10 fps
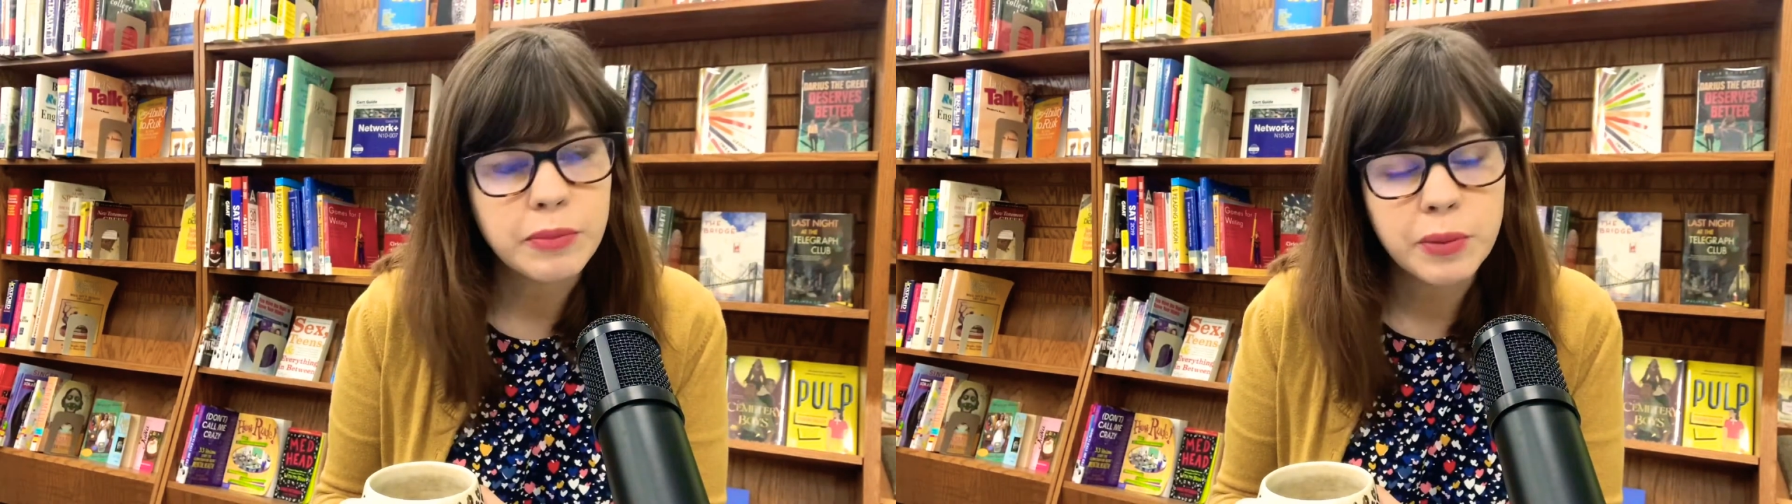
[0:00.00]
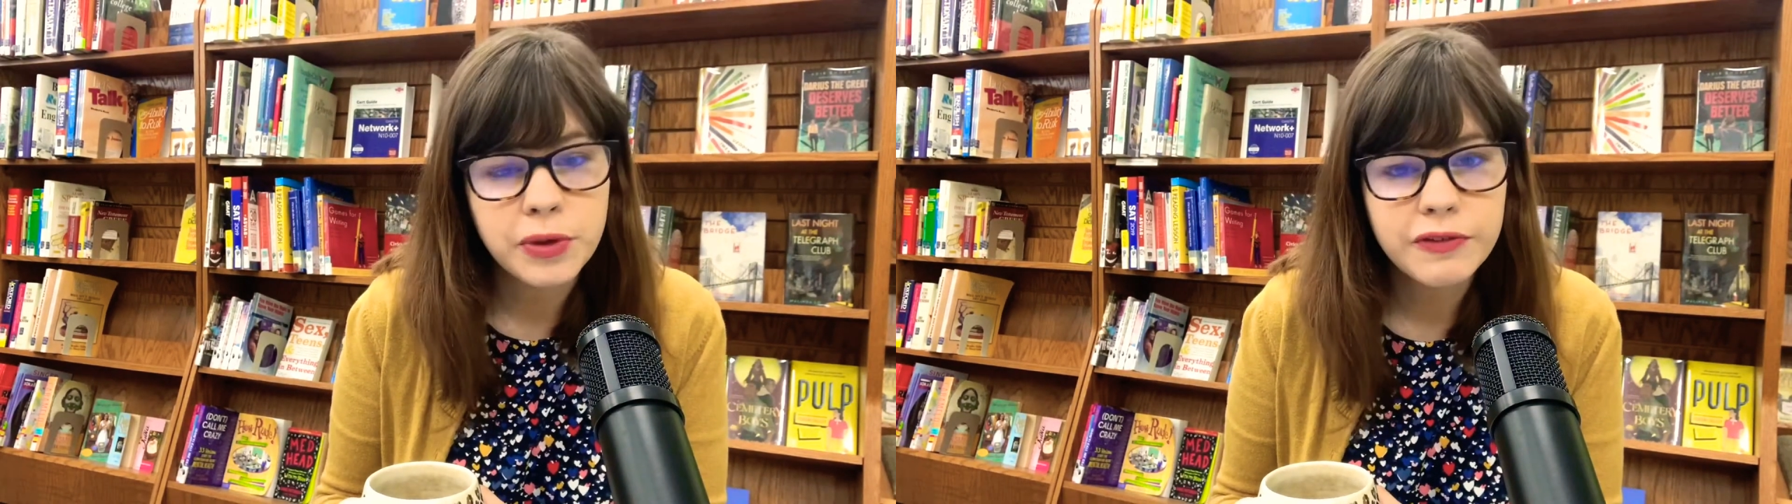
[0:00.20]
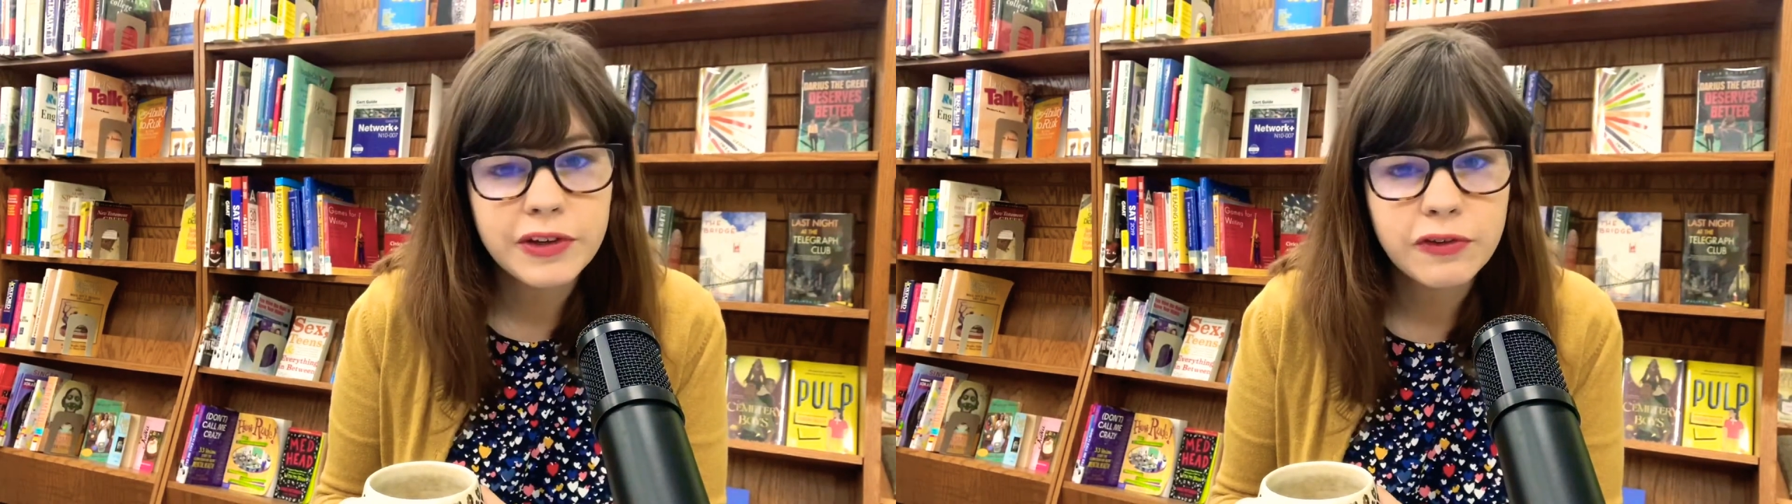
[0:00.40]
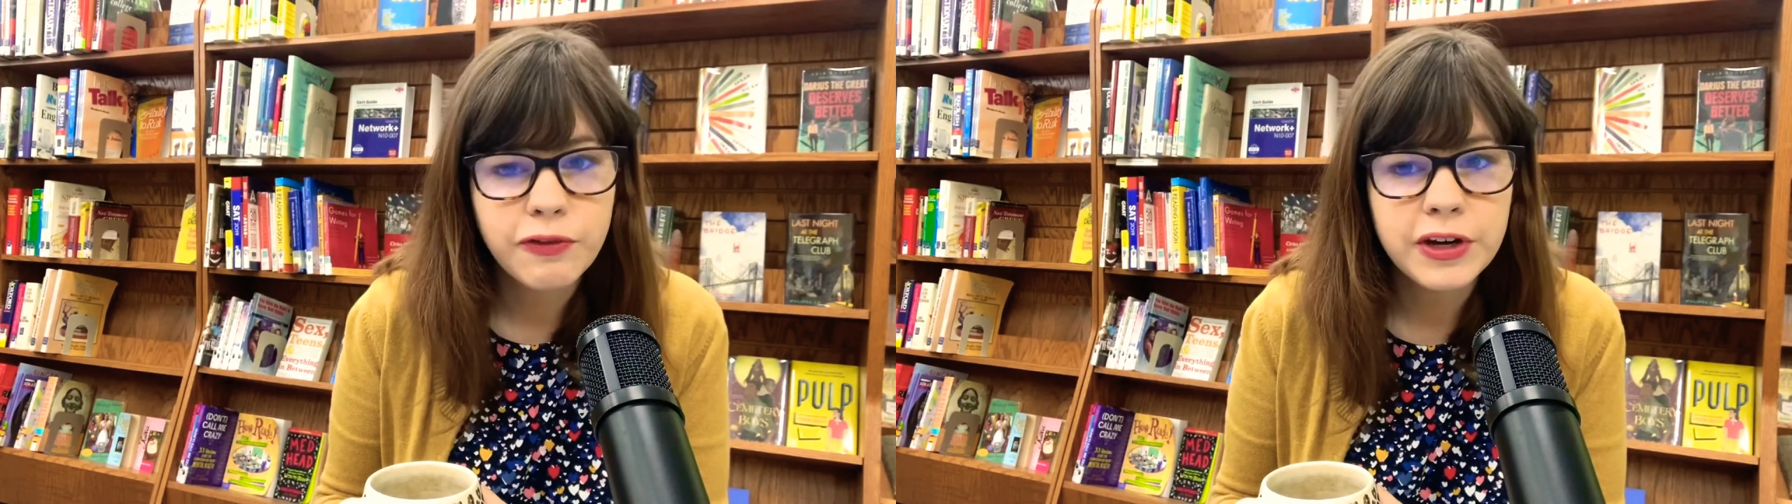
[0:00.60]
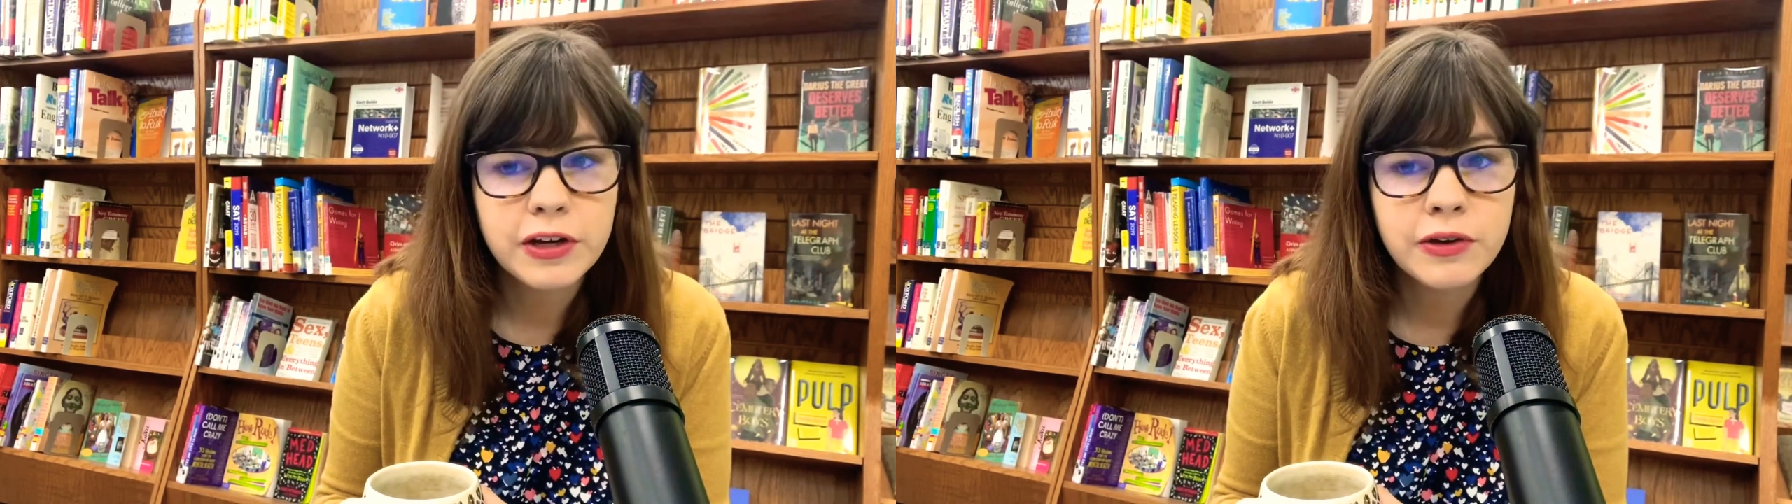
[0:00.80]
my previous
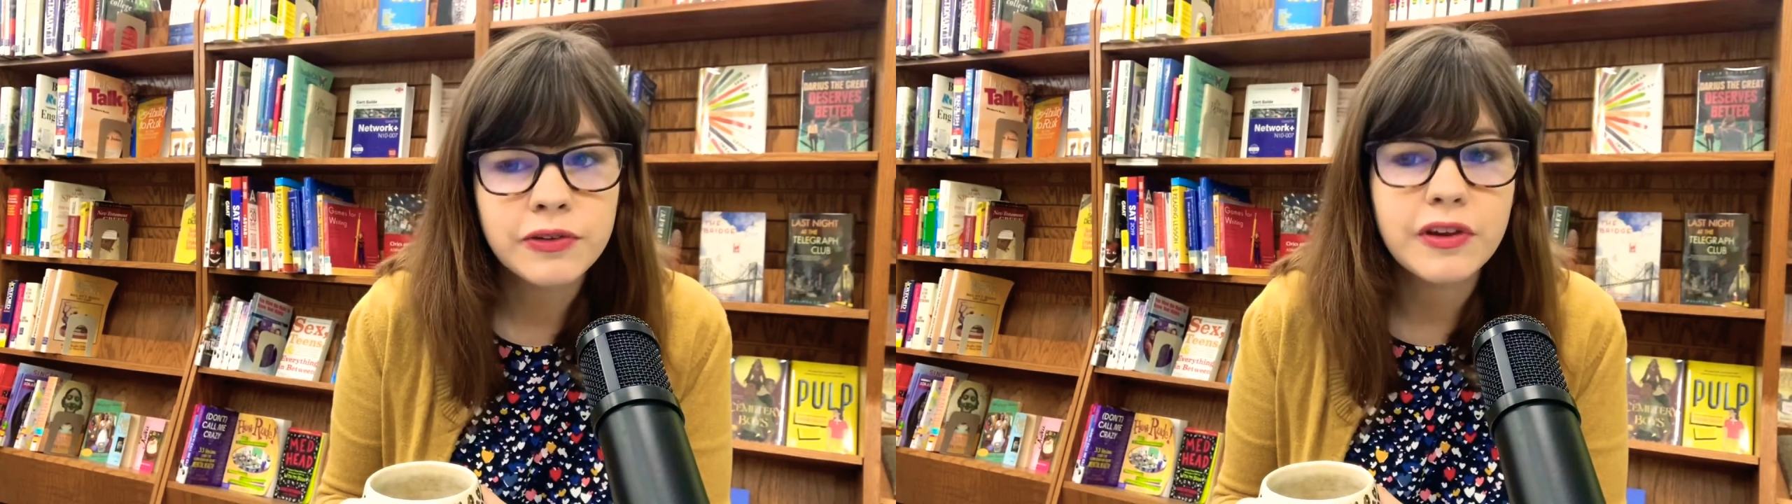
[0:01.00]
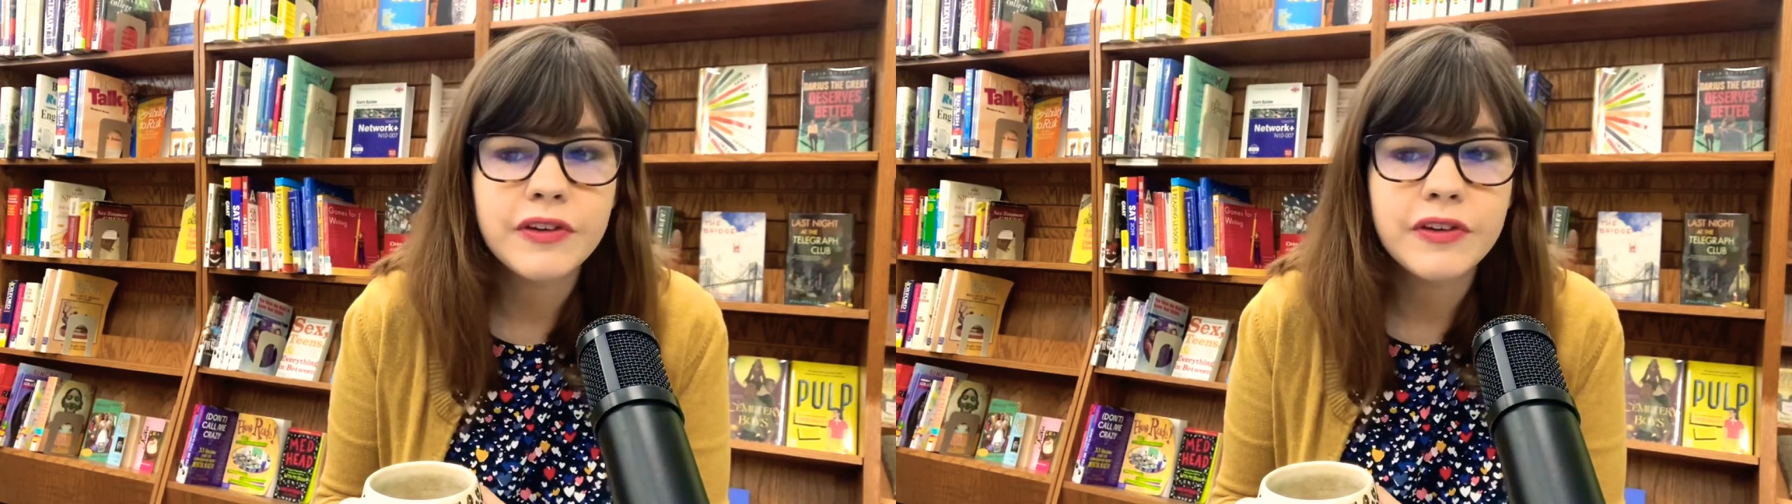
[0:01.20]
videos,